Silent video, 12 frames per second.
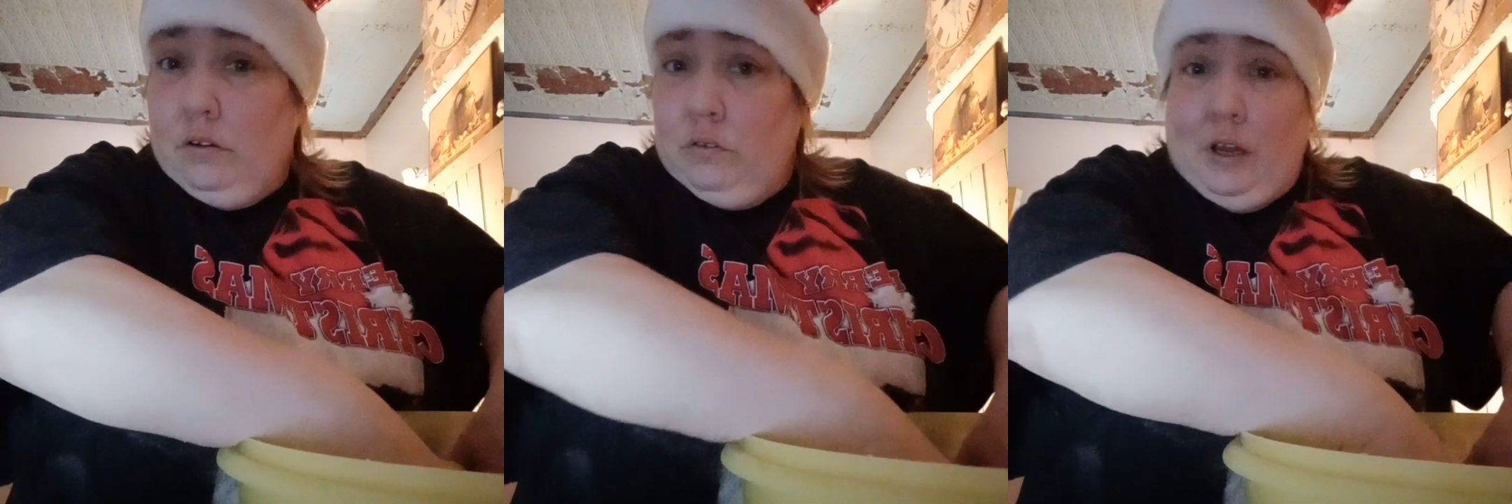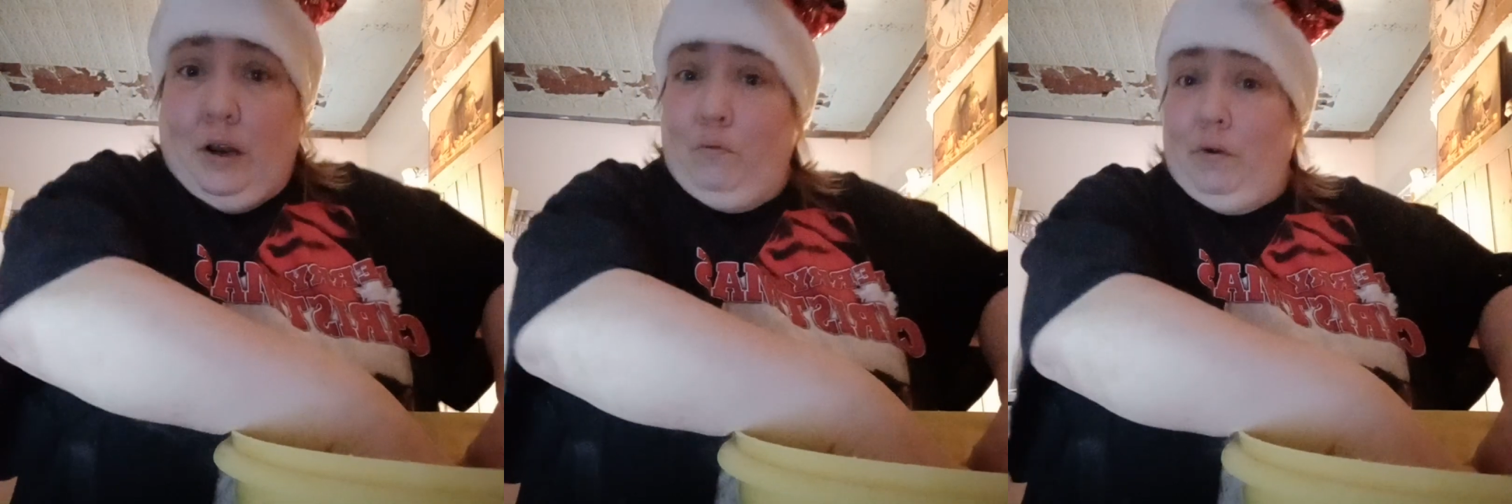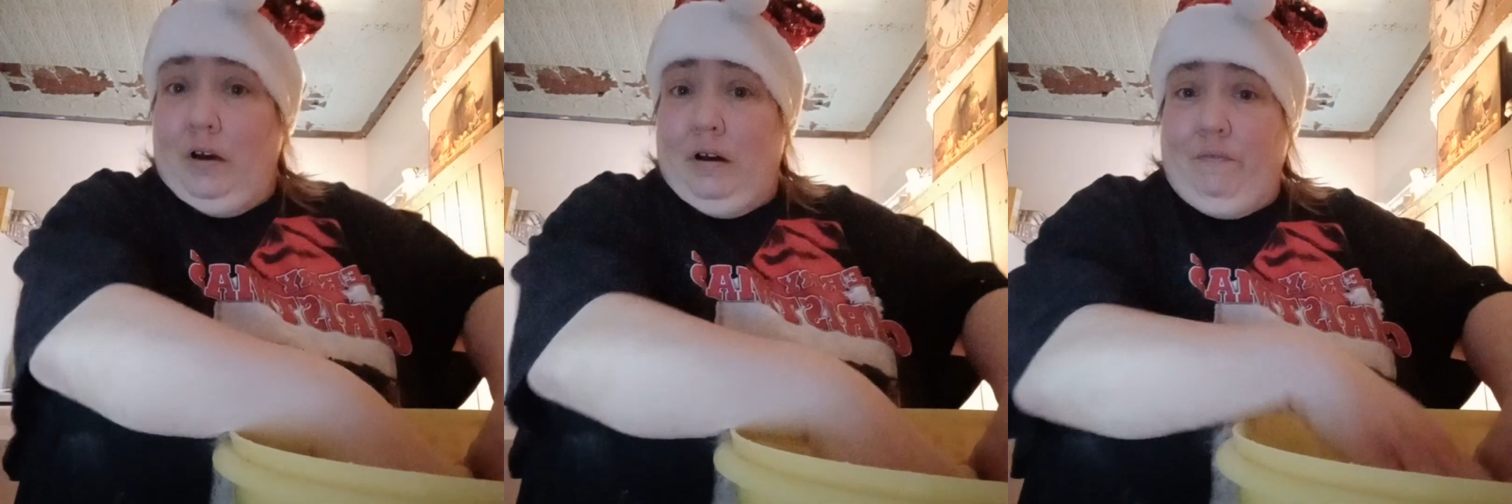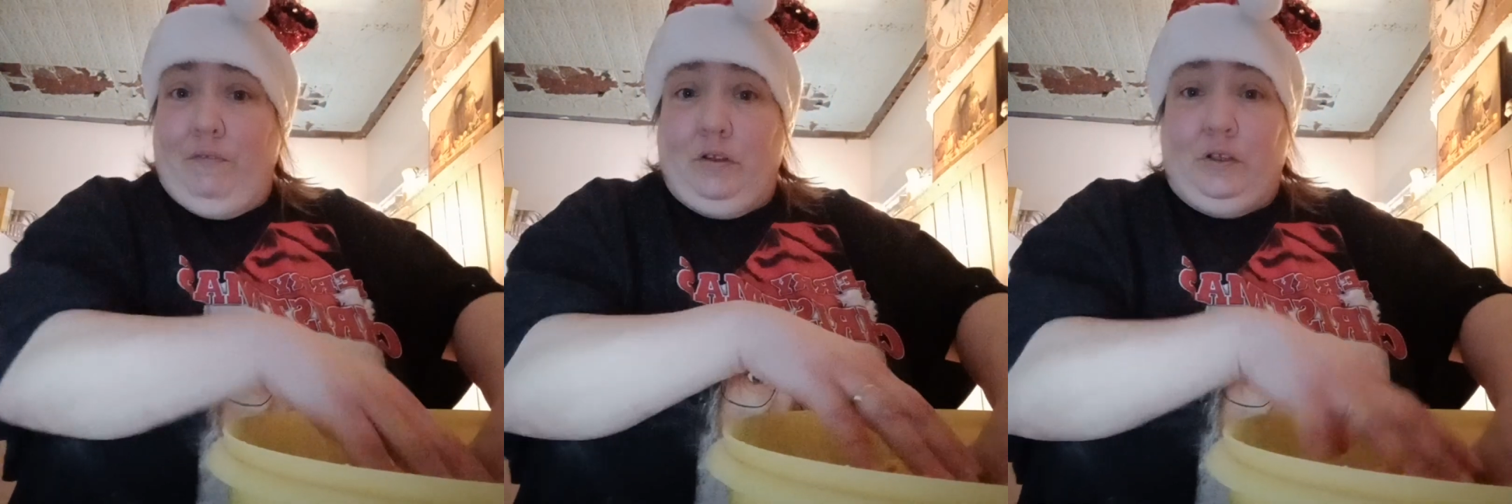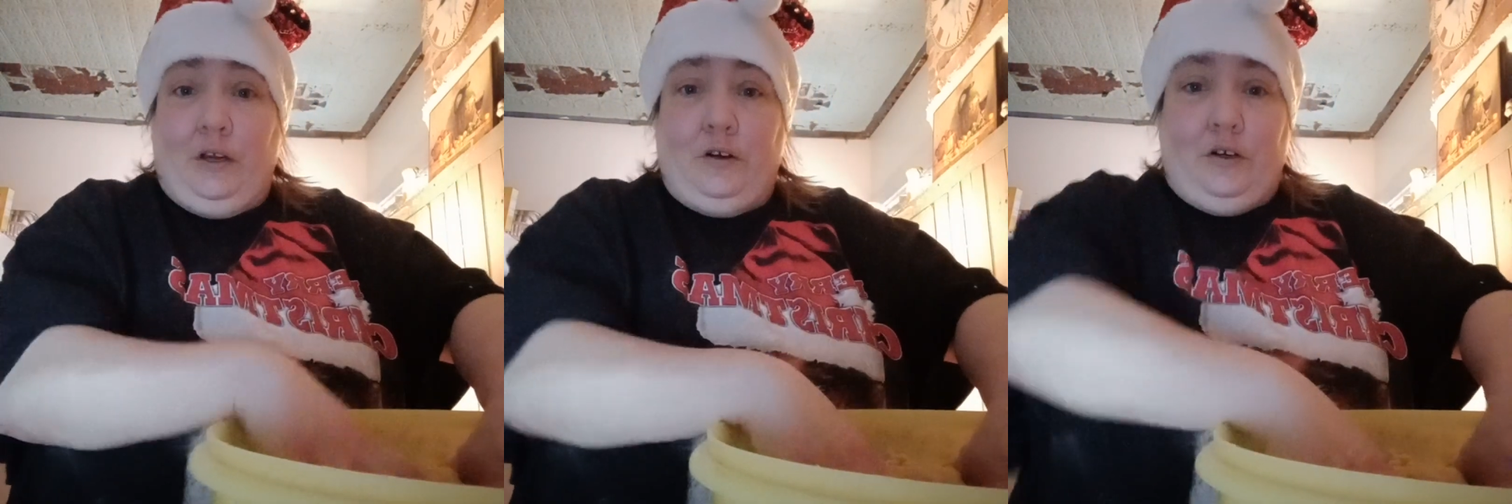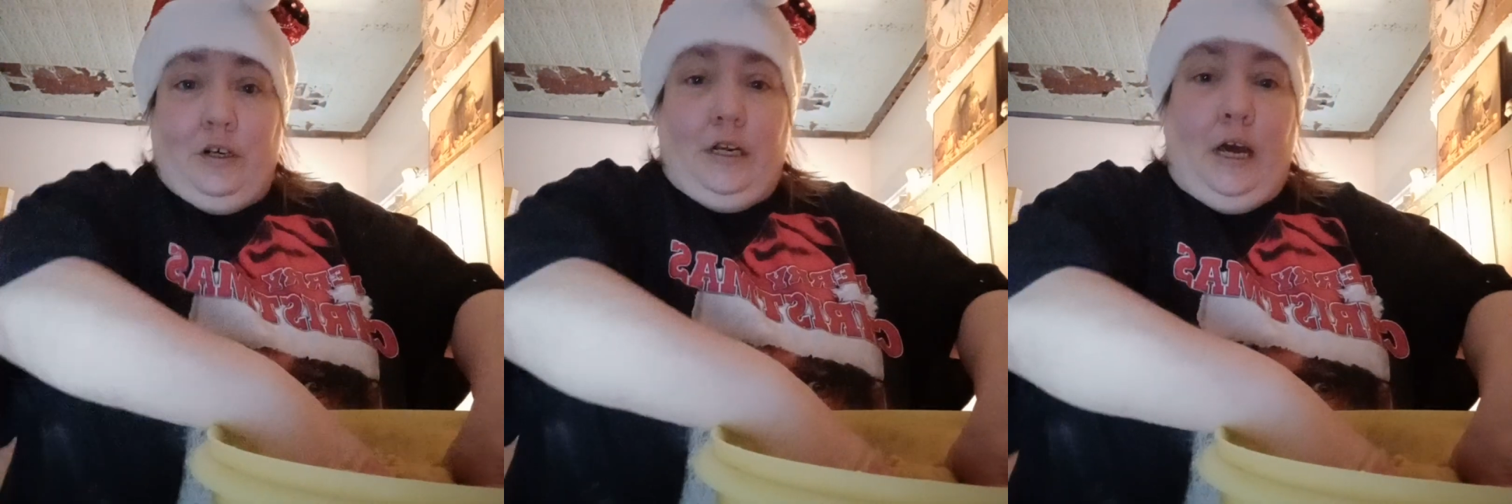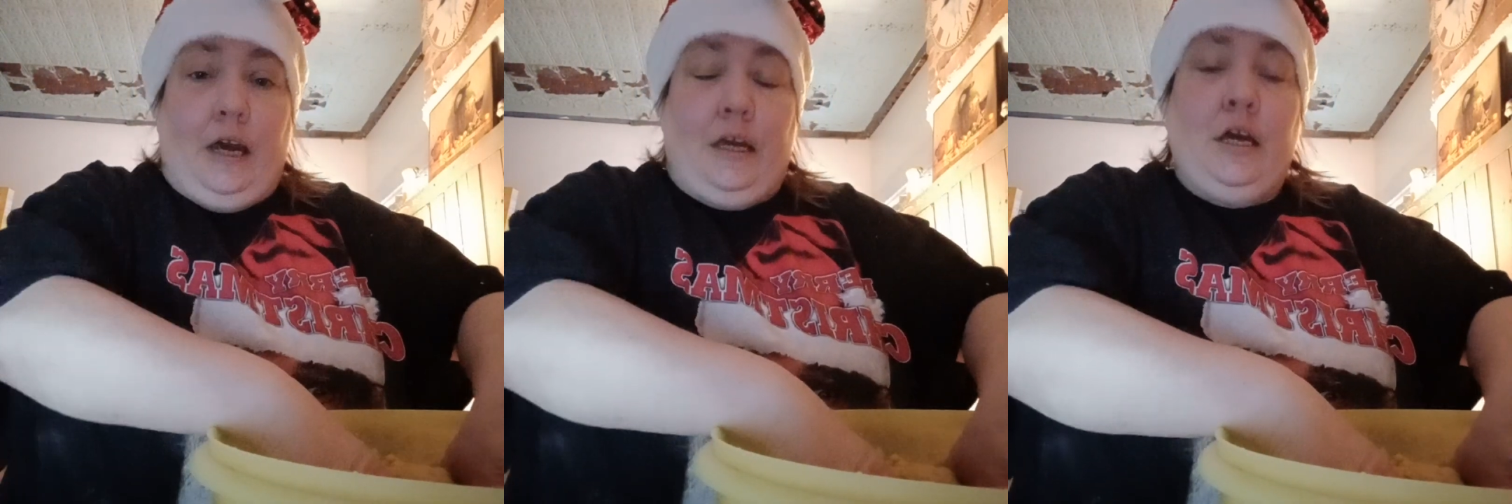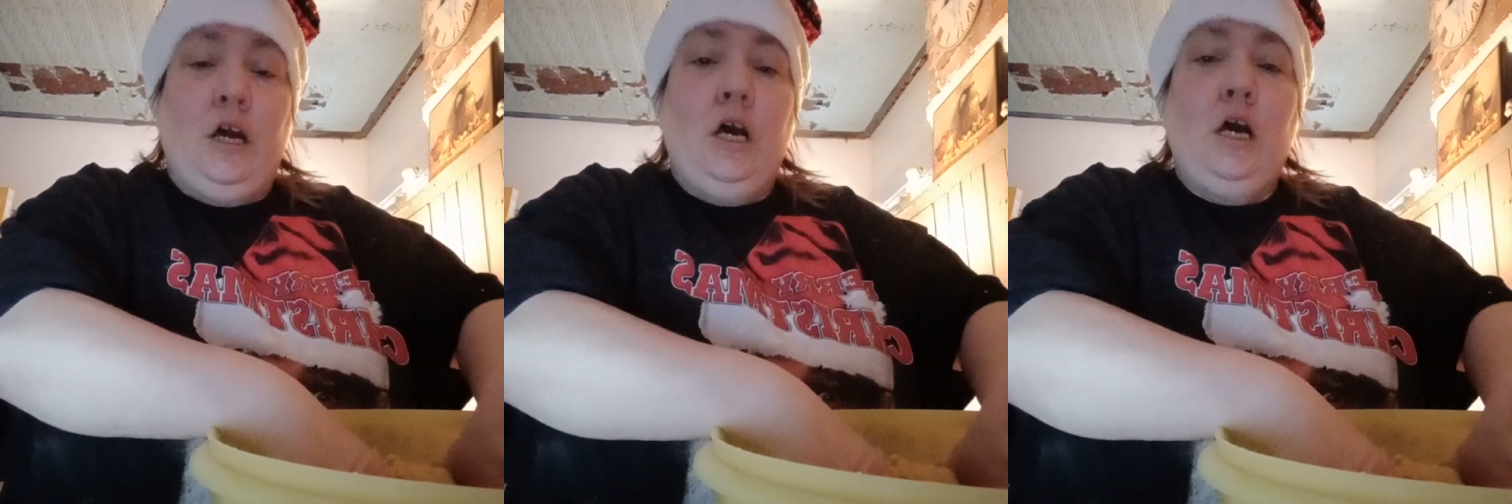on how well I feel later today.